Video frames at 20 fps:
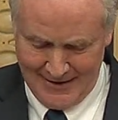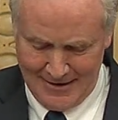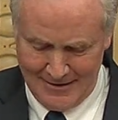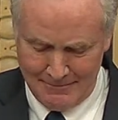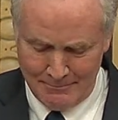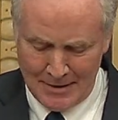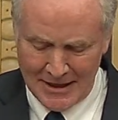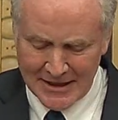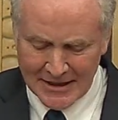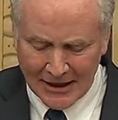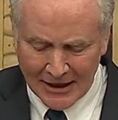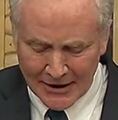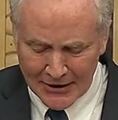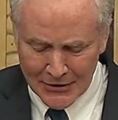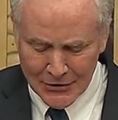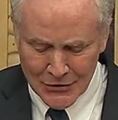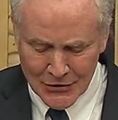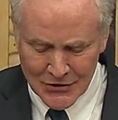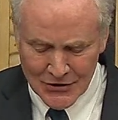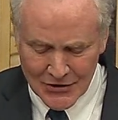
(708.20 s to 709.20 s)

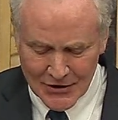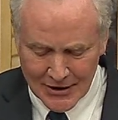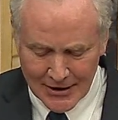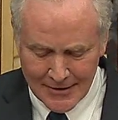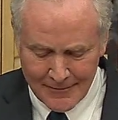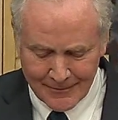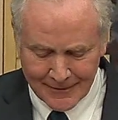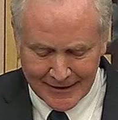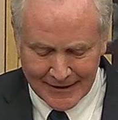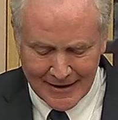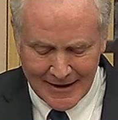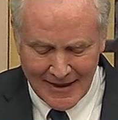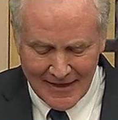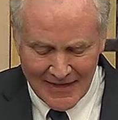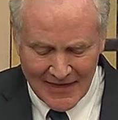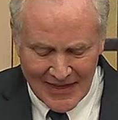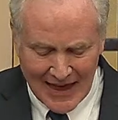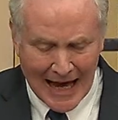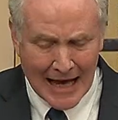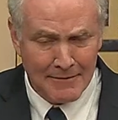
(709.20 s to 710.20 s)
Because
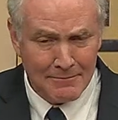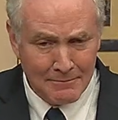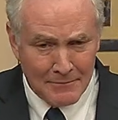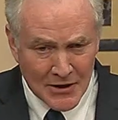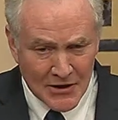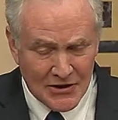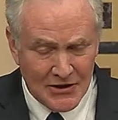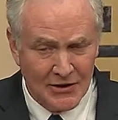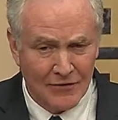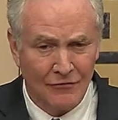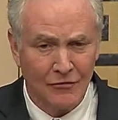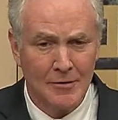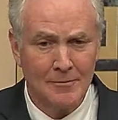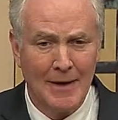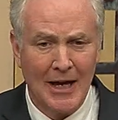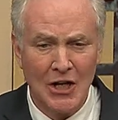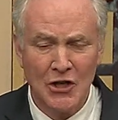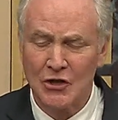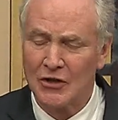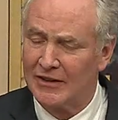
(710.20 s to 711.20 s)
that
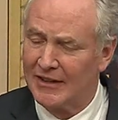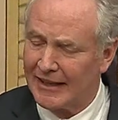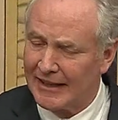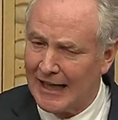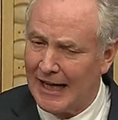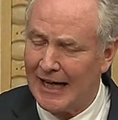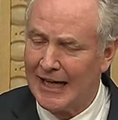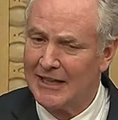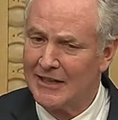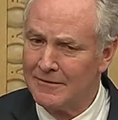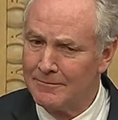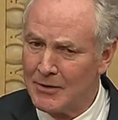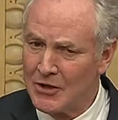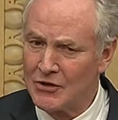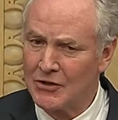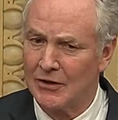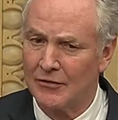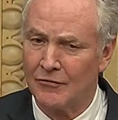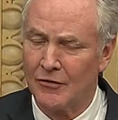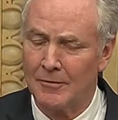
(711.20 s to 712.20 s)
misinformation, the kind of
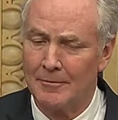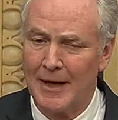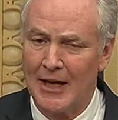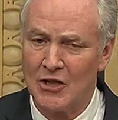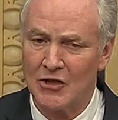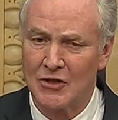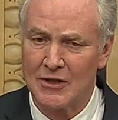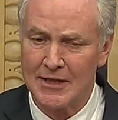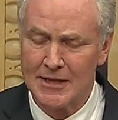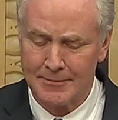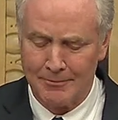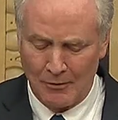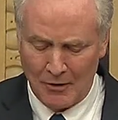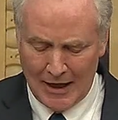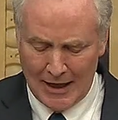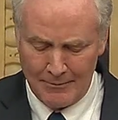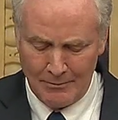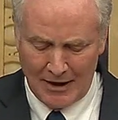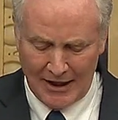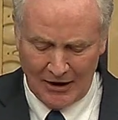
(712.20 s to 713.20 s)
misinformation
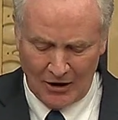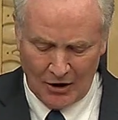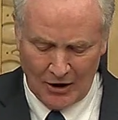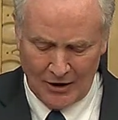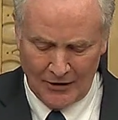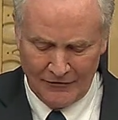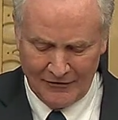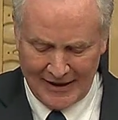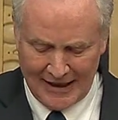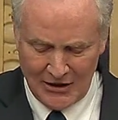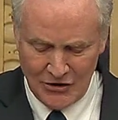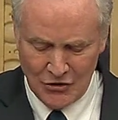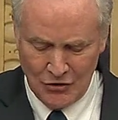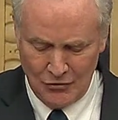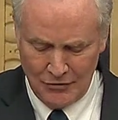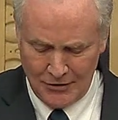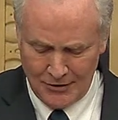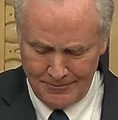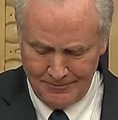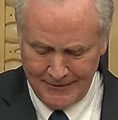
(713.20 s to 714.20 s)
spread by RFK
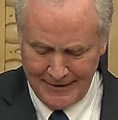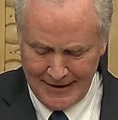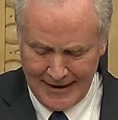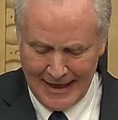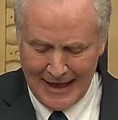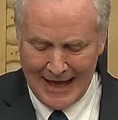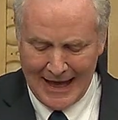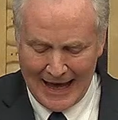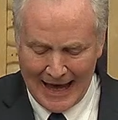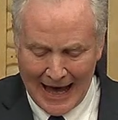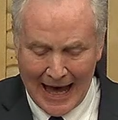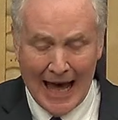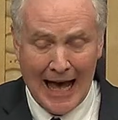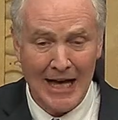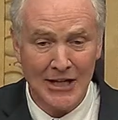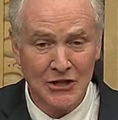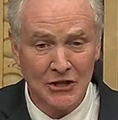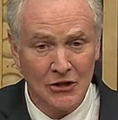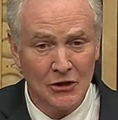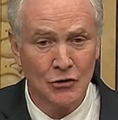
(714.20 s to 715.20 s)
Jr.,
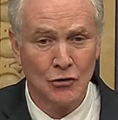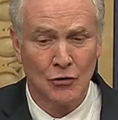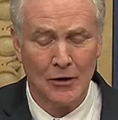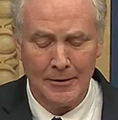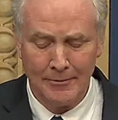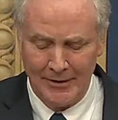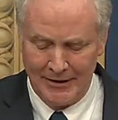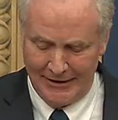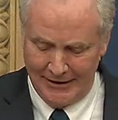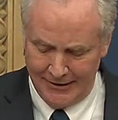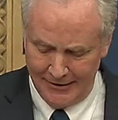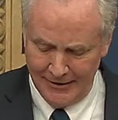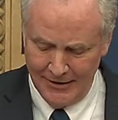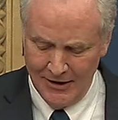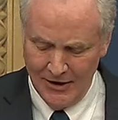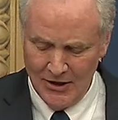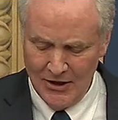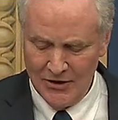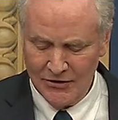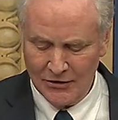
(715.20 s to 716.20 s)
has contributed
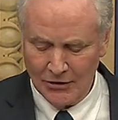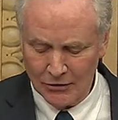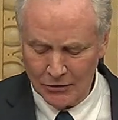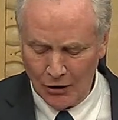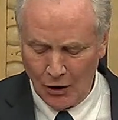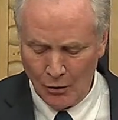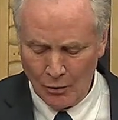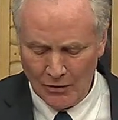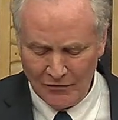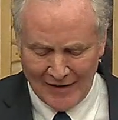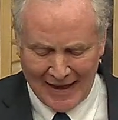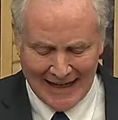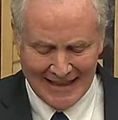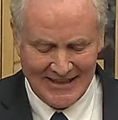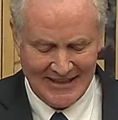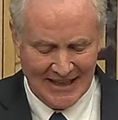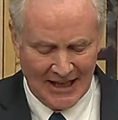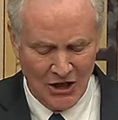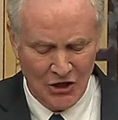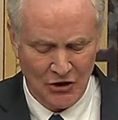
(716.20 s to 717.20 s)
to lower
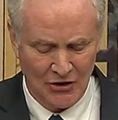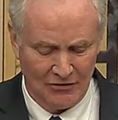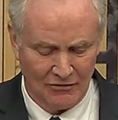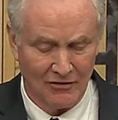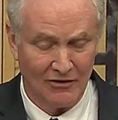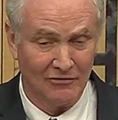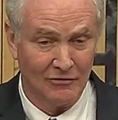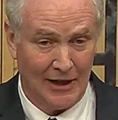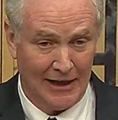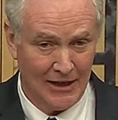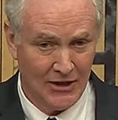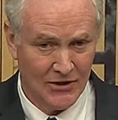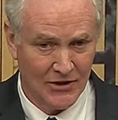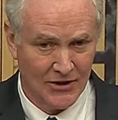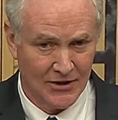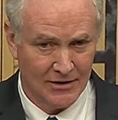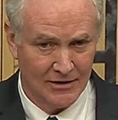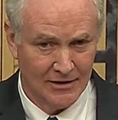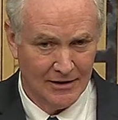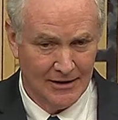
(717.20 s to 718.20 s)
vaccination
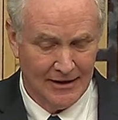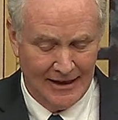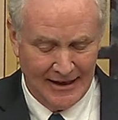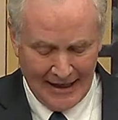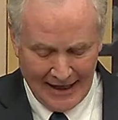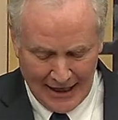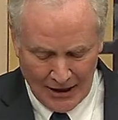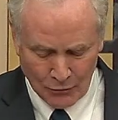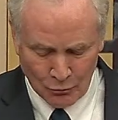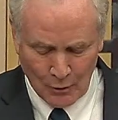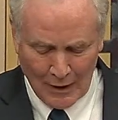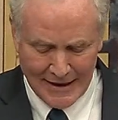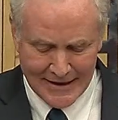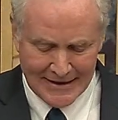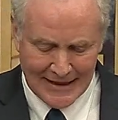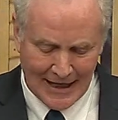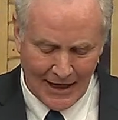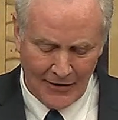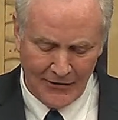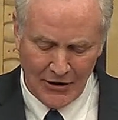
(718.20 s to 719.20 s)
rates, and right
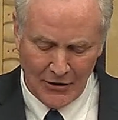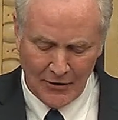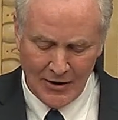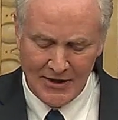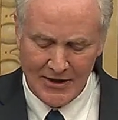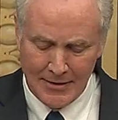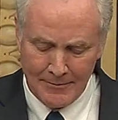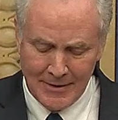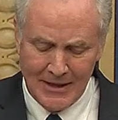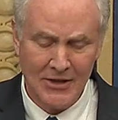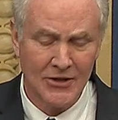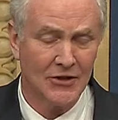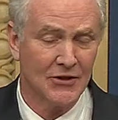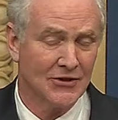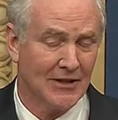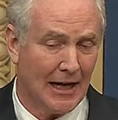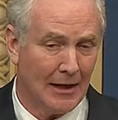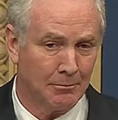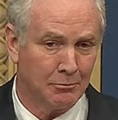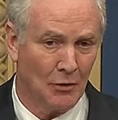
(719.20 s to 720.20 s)
now there is a
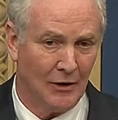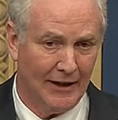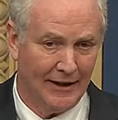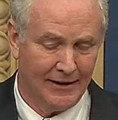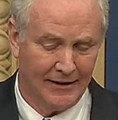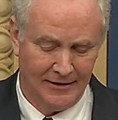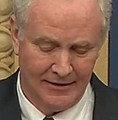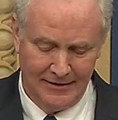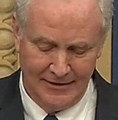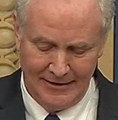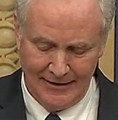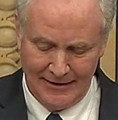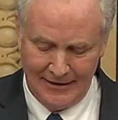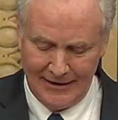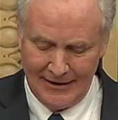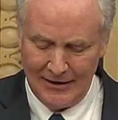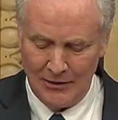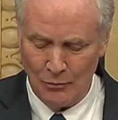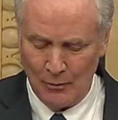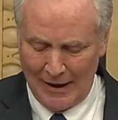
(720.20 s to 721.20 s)
measles outbreak
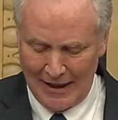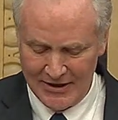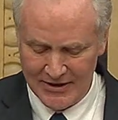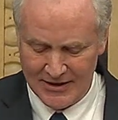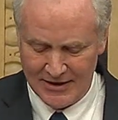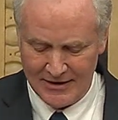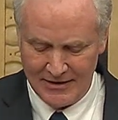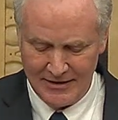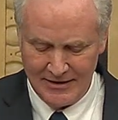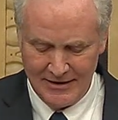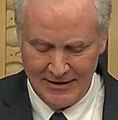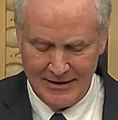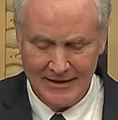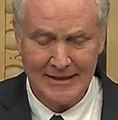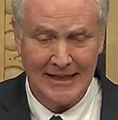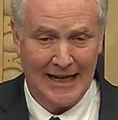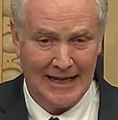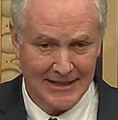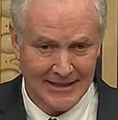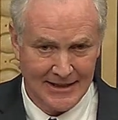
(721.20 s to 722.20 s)
in West
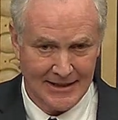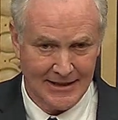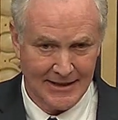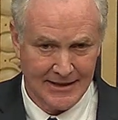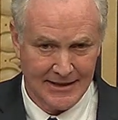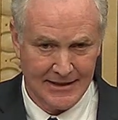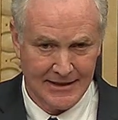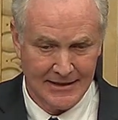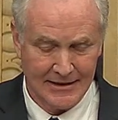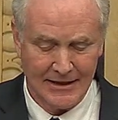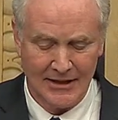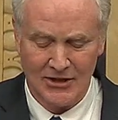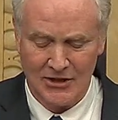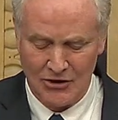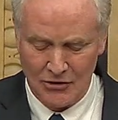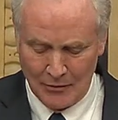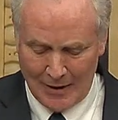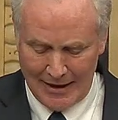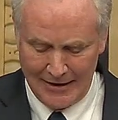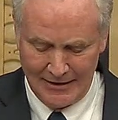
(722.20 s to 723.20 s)
Texas that's
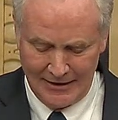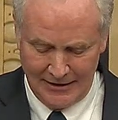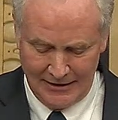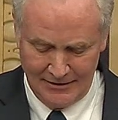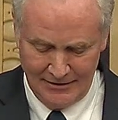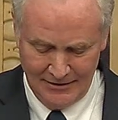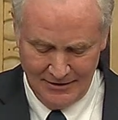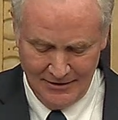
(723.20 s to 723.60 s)
threatening